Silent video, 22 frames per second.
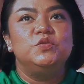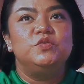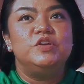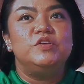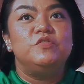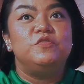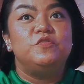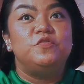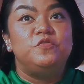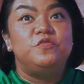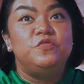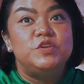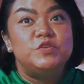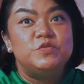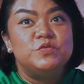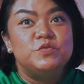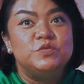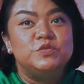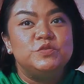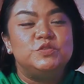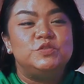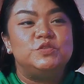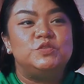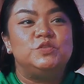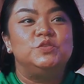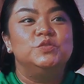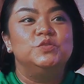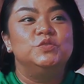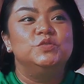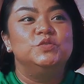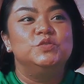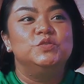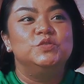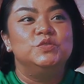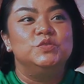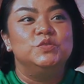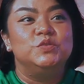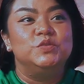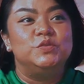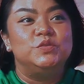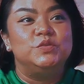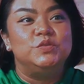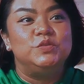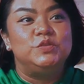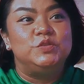refuse to